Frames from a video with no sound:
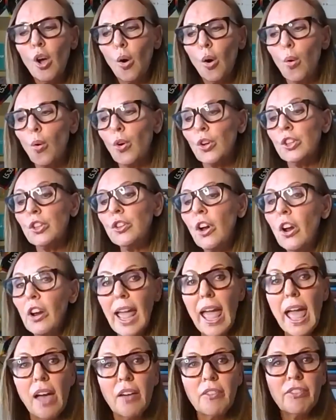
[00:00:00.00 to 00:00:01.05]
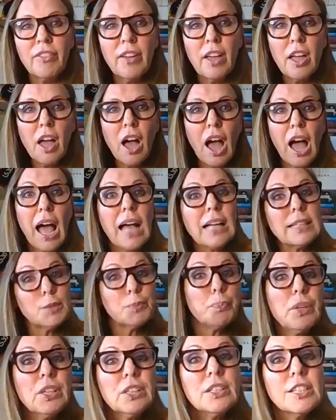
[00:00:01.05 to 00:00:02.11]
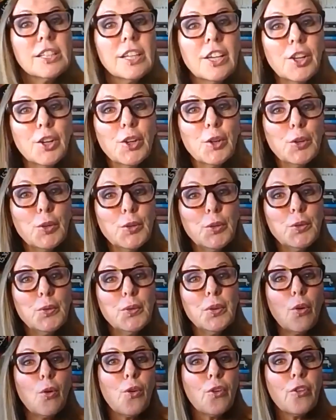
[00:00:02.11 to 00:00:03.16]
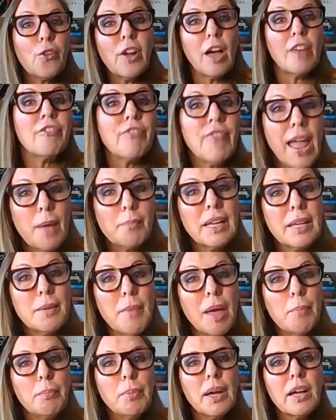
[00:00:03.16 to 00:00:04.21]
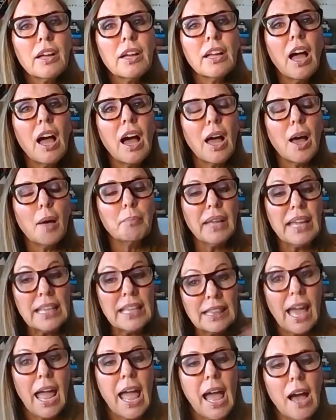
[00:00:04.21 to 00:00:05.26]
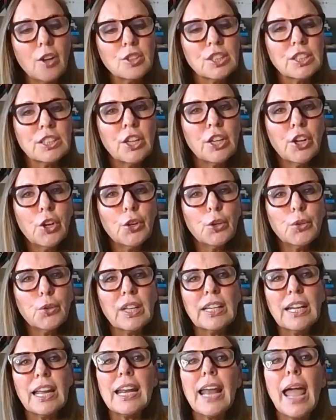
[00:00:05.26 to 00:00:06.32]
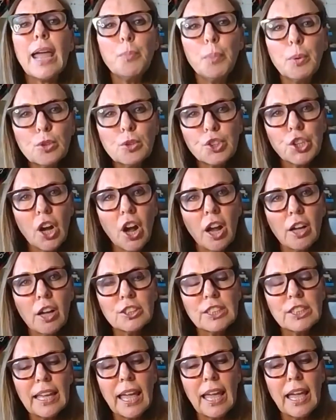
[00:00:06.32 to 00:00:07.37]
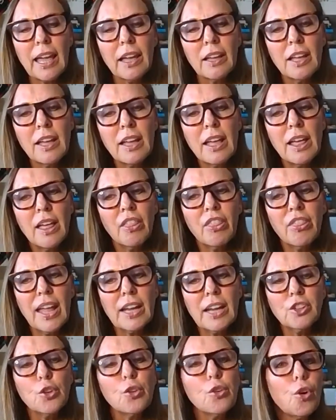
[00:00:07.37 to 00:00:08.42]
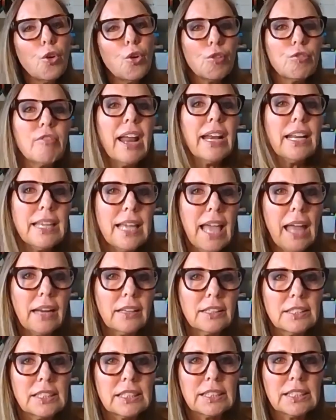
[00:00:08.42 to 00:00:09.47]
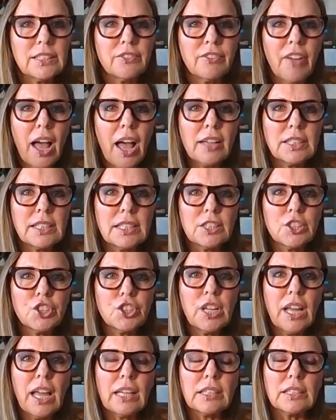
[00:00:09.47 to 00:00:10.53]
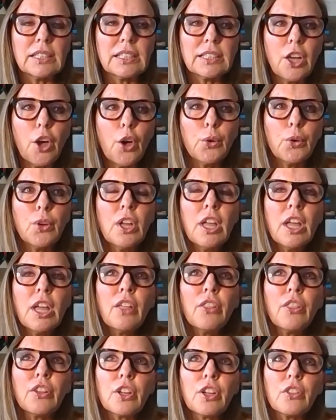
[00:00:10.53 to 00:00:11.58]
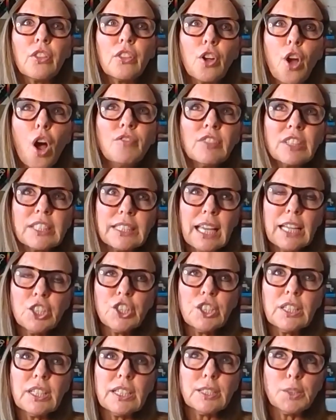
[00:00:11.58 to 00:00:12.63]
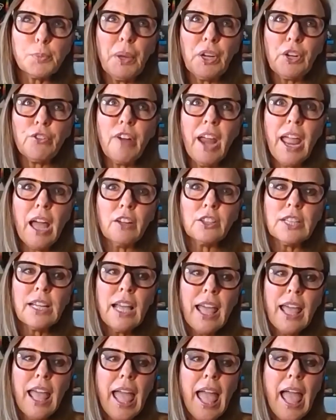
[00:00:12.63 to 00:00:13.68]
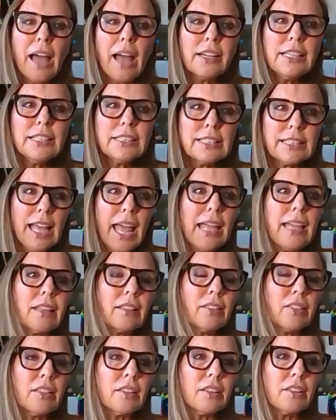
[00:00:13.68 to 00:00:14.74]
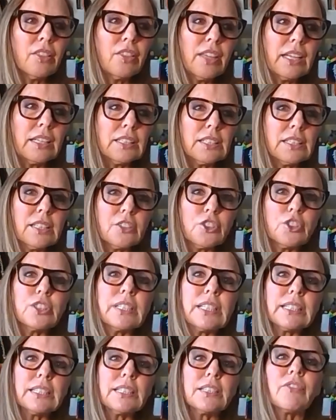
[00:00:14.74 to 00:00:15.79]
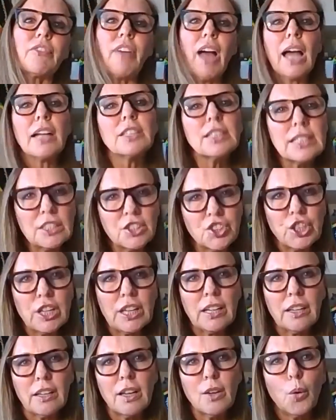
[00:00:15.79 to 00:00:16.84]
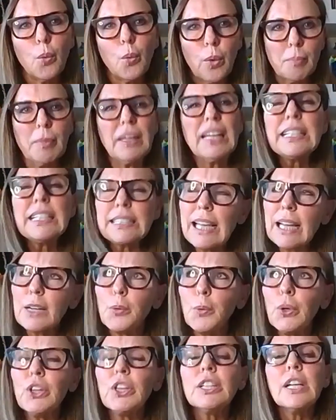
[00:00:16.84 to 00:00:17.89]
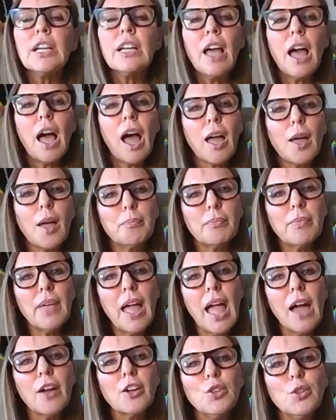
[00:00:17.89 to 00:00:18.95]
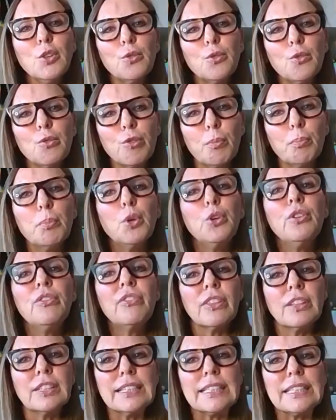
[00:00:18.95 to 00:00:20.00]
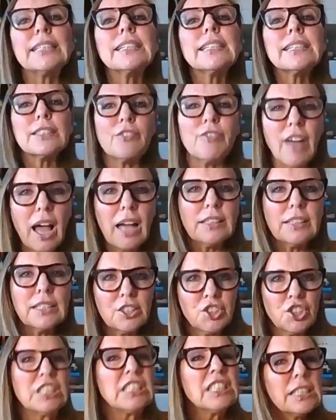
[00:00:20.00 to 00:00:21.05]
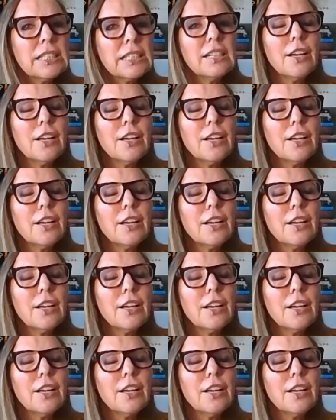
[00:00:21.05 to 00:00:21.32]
or you don't have a husband who or a family member in the house who can enable childcare, then you're already at a disadvantage. And so the conversation has been around how do you take the things that are disadvantaging women, is that a word? How do you remove the disadvantages